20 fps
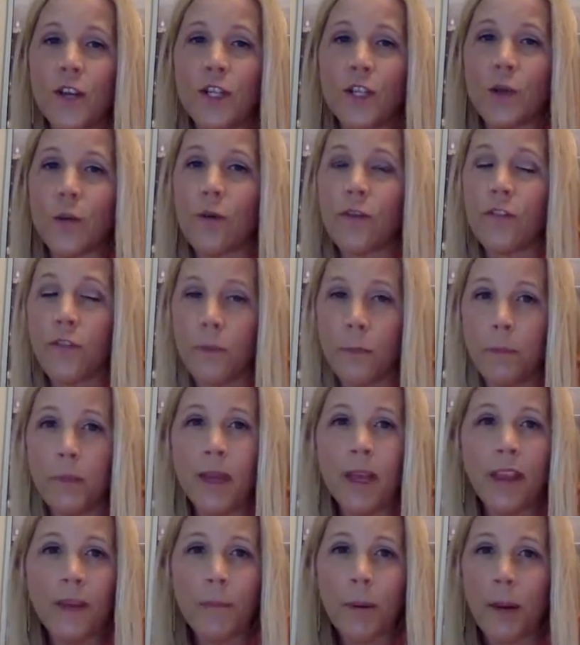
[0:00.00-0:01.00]
jewelry from
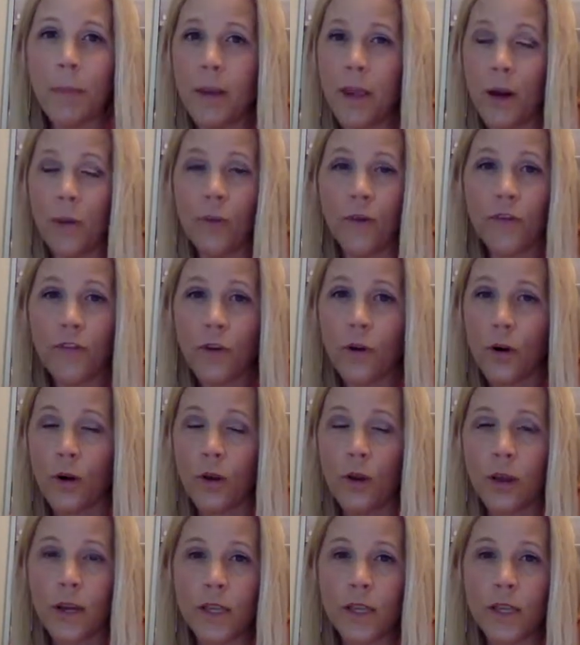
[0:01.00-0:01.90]
me by being a referral,